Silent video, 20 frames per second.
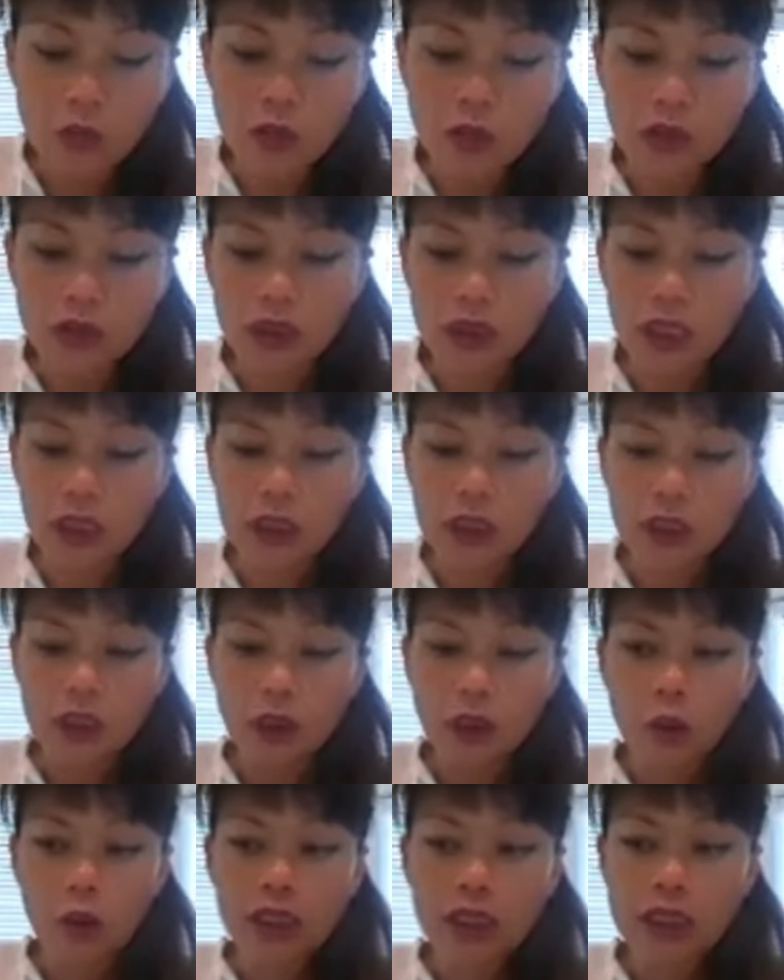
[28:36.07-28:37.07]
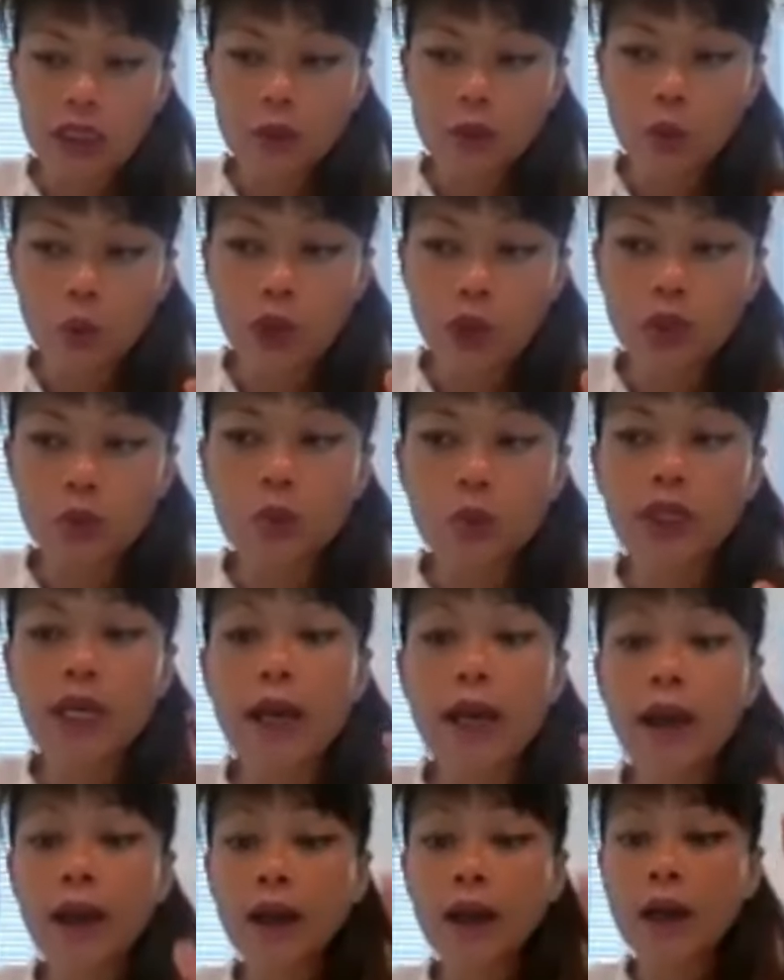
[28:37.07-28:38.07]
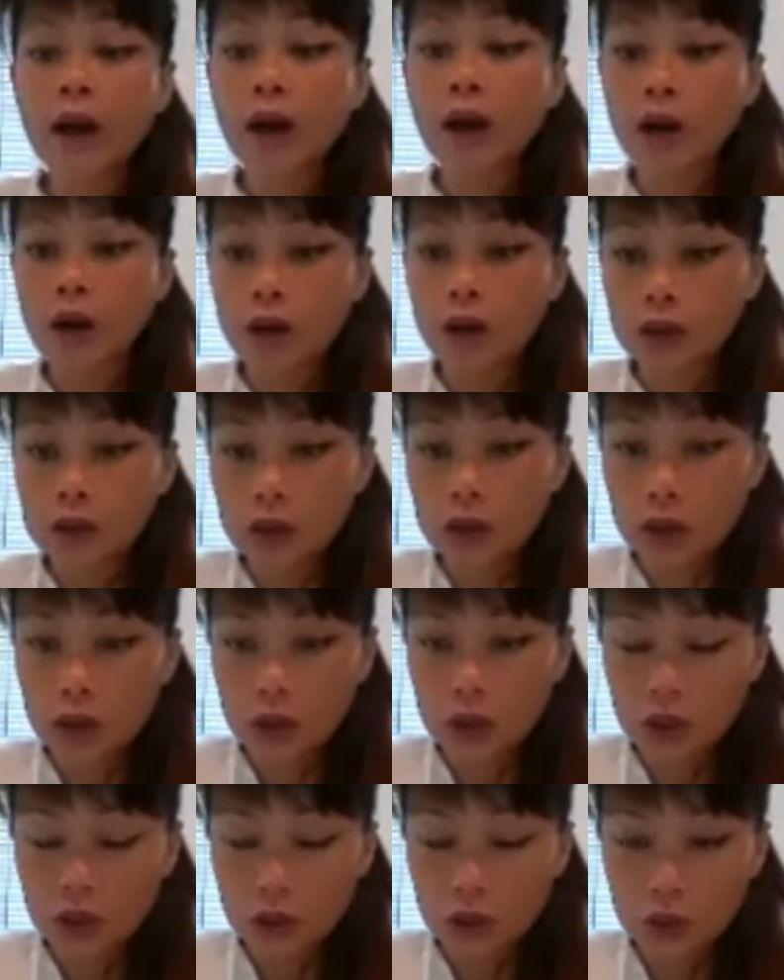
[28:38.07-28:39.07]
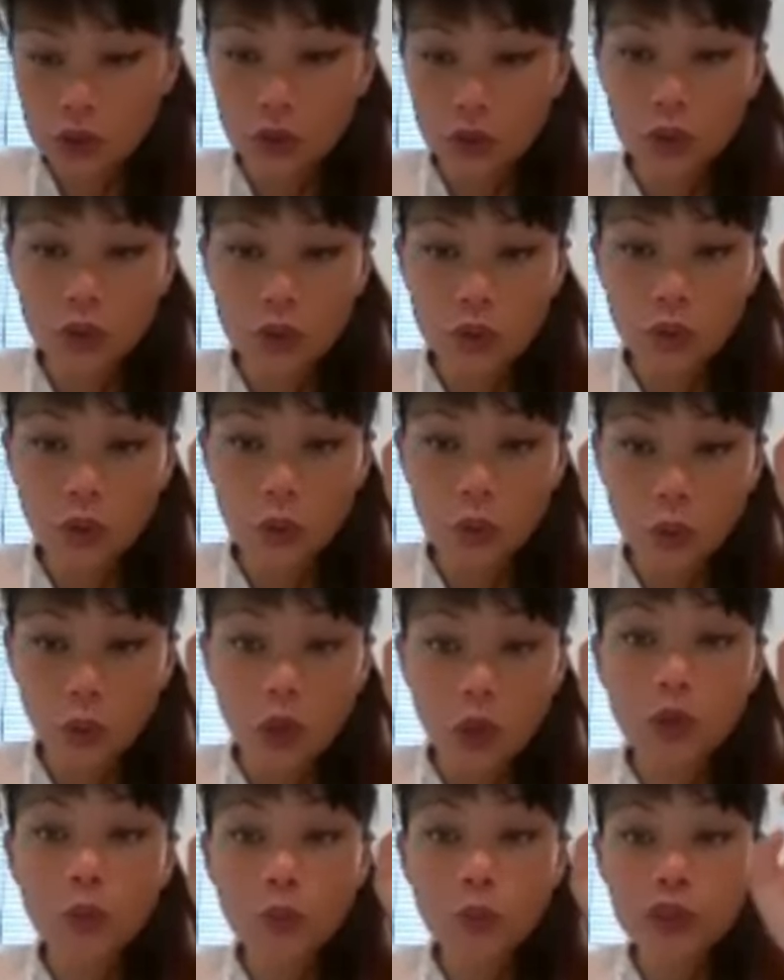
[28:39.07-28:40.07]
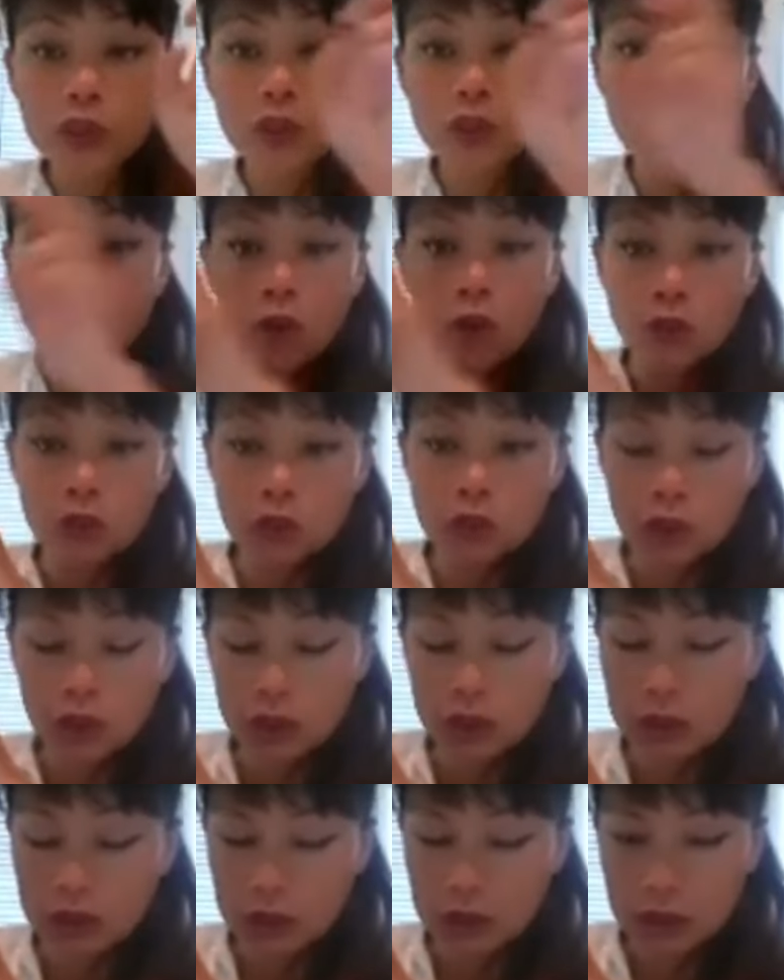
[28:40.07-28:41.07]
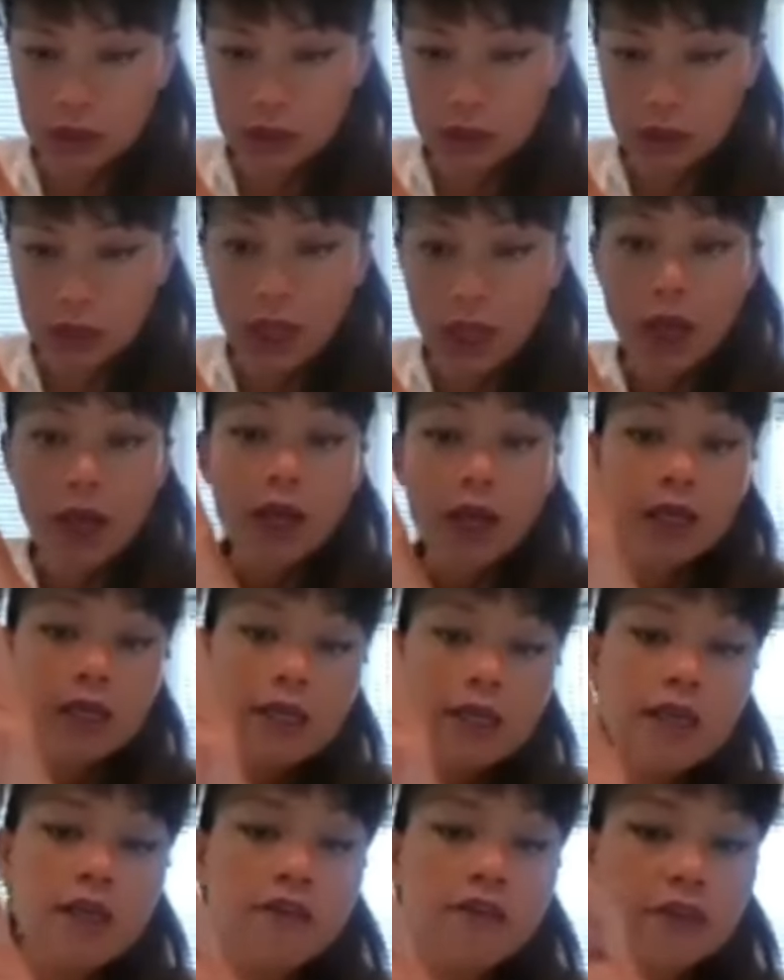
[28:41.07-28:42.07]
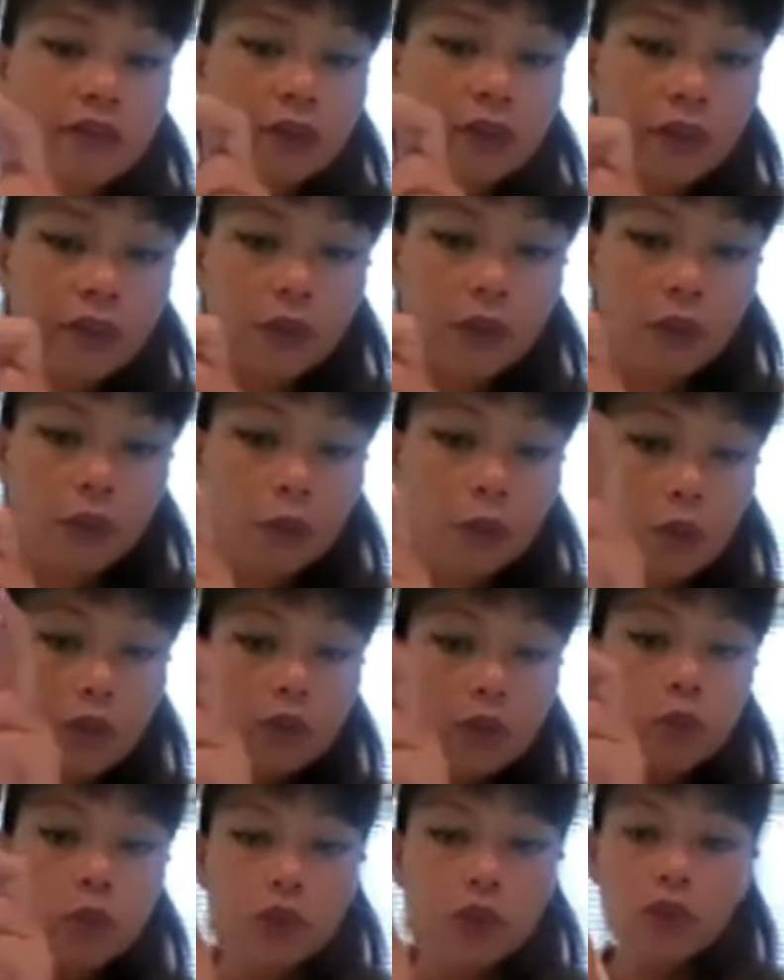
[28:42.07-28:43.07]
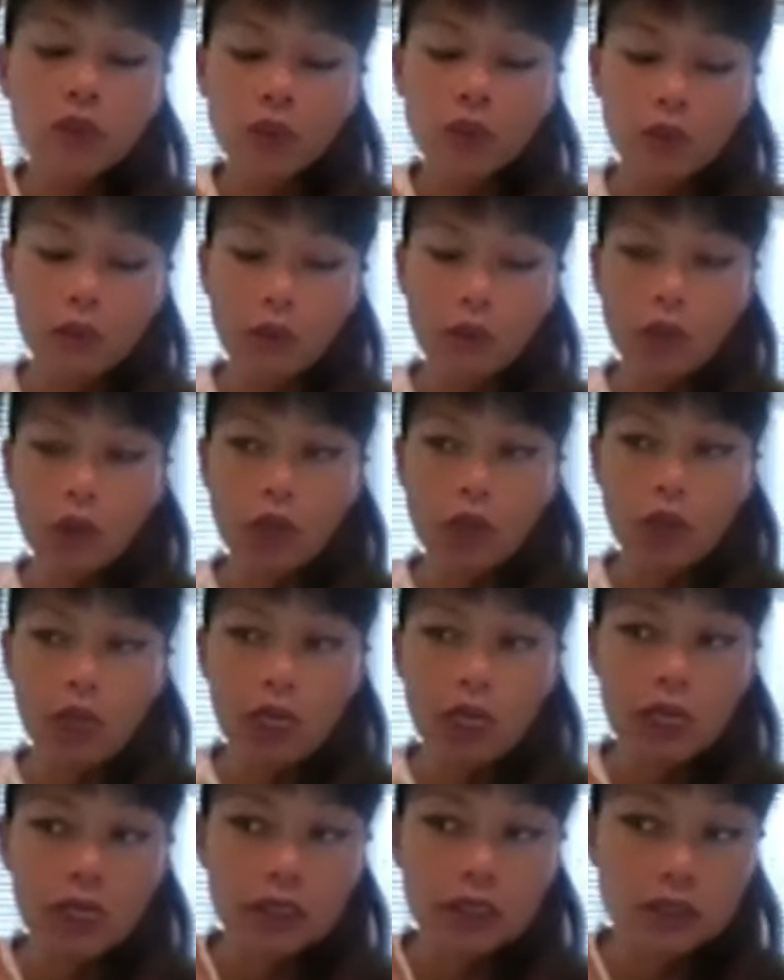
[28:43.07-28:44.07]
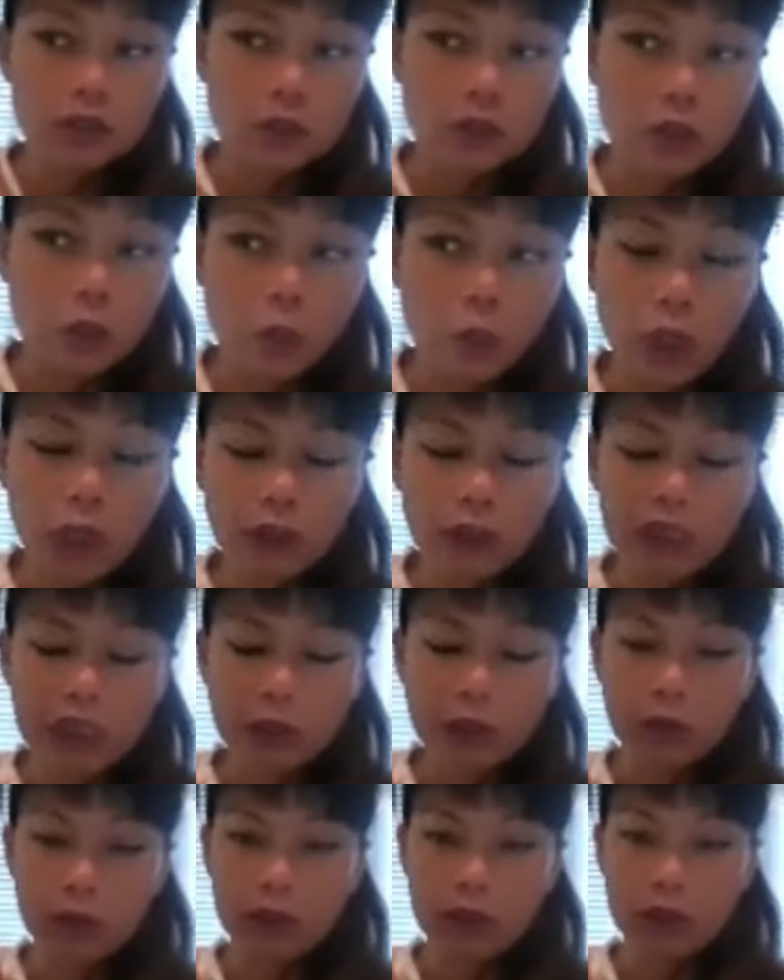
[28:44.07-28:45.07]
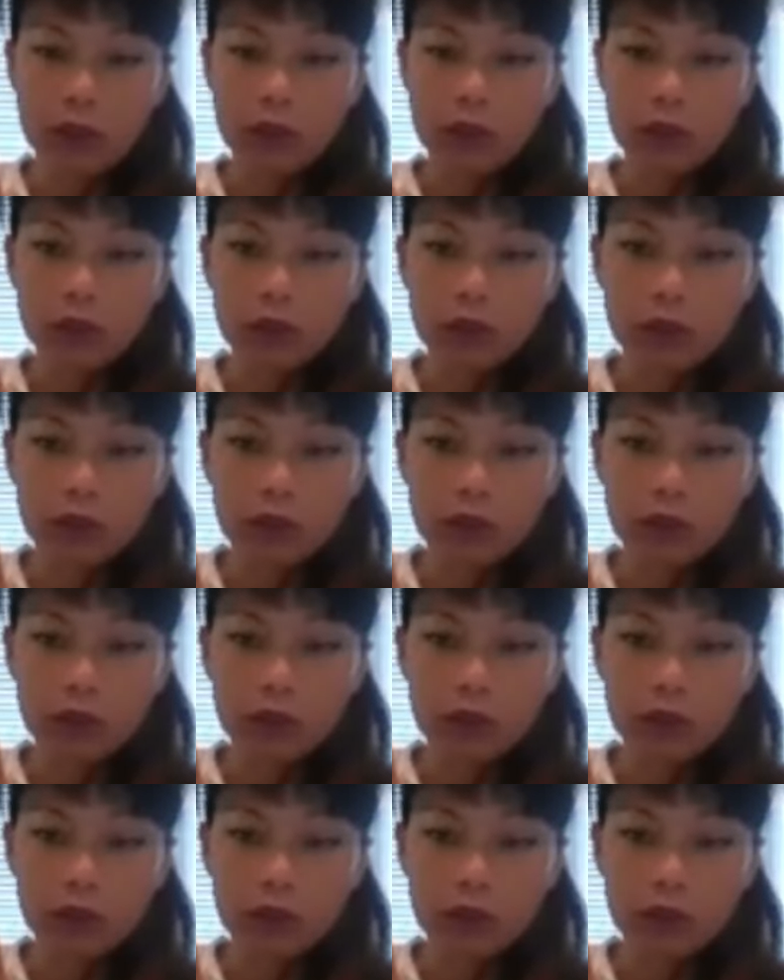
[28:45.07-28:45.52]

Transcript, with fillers: almost like when we hang on to what we know even though what we know is not welcoming